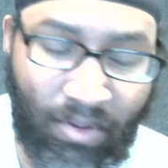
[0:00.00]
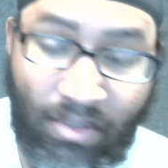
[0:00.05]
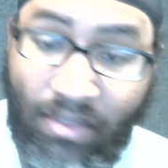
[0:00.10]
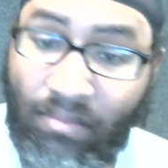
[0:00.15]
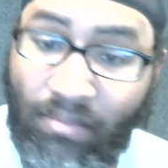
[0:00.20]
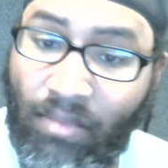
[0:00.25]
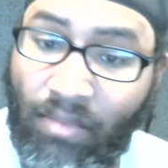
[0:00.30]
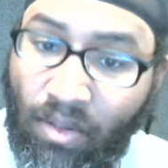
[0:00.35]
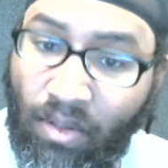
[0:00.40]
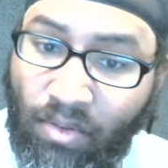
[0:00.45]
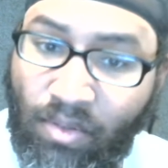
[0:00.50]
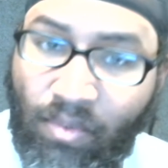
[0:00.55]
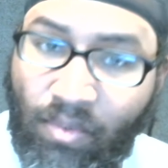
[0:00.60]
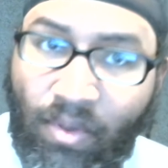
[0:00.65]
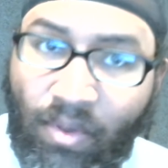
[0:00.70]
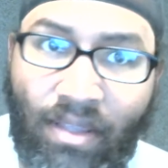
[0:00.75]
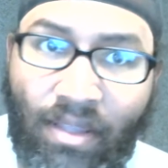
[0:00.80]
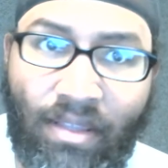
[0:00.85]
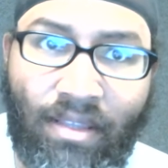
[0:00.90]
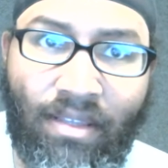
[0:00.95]
I'm close
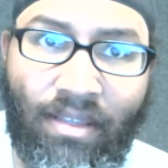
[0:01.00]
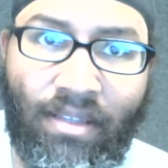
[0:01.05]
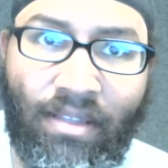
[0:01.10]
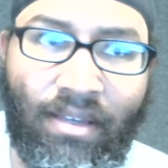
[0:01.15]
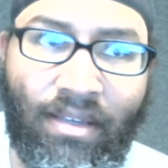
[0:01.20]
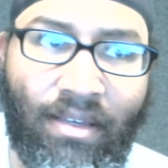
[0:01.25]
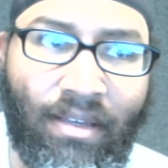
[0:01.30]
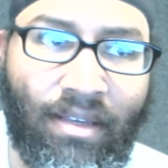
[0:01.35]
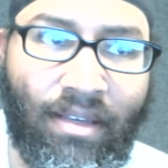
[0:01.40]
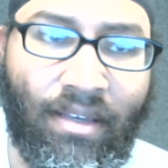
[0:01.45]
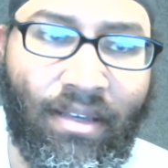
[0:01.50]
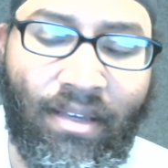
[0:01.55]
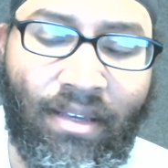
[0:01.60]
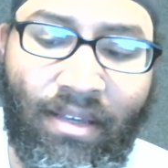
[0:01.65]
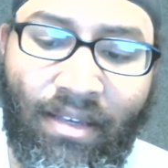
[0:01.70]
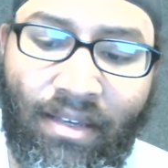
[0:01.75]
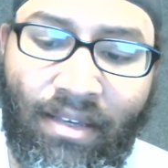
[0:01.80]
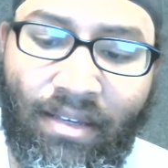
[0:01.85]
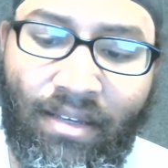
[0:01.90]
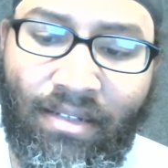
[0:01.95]
with.
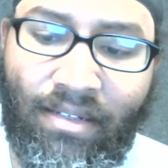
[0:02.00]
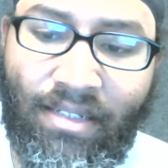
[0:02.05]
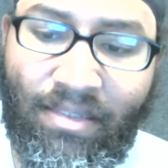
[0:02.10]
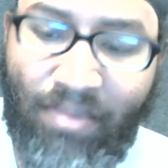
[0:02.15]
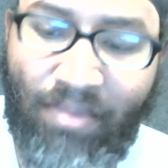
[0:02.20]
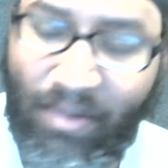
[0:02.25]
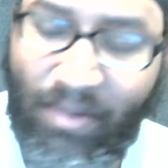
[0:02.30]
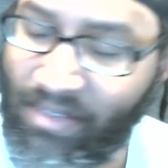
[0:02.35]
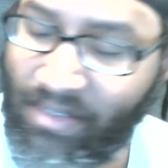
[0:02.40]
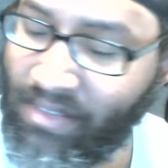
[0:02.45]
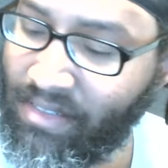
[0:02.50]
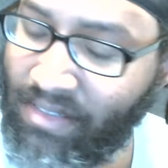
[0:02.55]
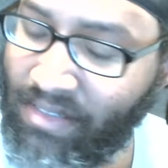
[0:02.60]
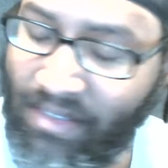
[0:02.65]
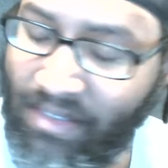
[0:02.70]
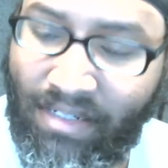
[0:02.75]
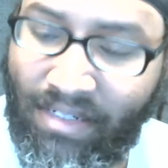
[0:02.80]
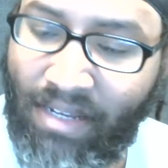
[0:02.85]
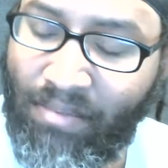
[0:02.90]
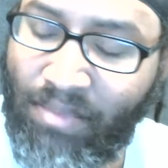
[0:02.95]
And this person just
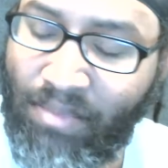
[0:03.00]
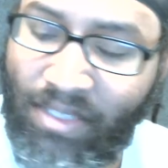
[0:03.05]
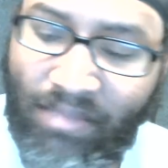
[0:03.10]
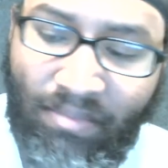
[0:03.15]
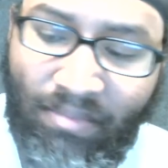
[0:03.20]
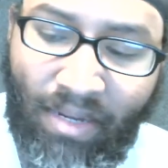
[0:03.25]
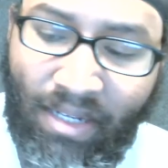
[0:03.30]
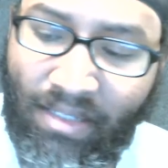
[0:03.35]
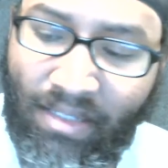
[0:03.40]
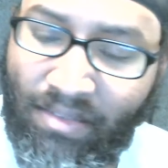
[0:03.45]
looked at me smiling.